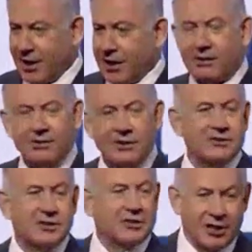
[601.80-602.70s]
This is
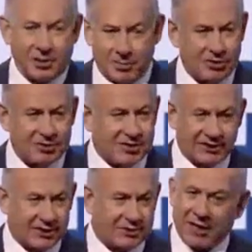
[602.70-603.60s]
a terrible
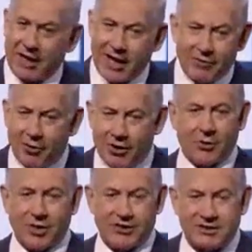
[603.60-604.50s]
sentence, but I have no other
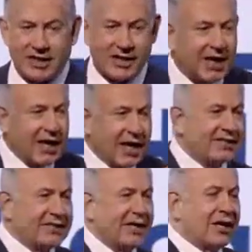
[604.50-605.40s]
way to say it. It's
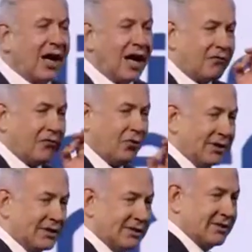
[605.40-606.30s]
the
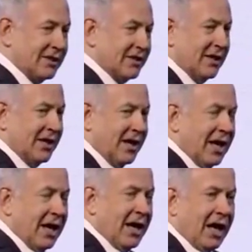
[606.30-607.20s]
confluence
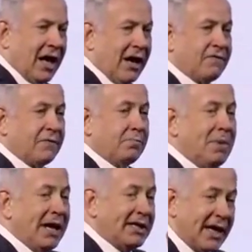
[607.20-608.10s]
of
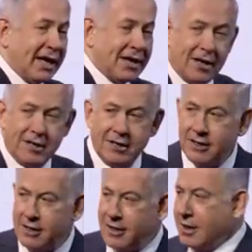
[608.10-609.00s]
big data,
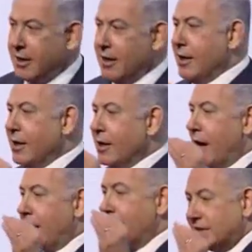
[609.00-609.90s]

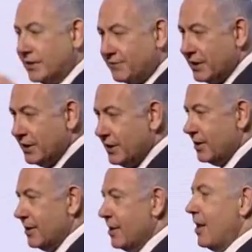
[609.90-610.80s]
connectivity,
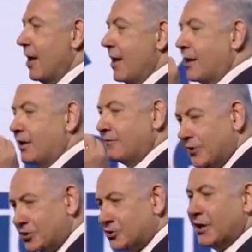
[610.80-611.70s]
and
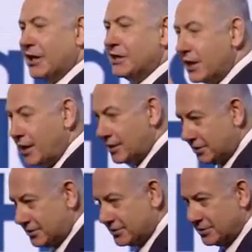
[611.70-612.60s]
artificial
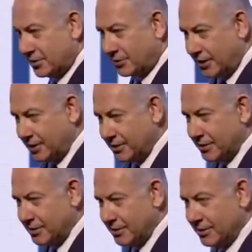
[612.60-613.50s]
intelligence, okay?
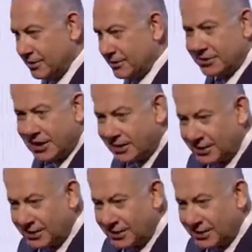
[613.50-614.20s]
Did you get that?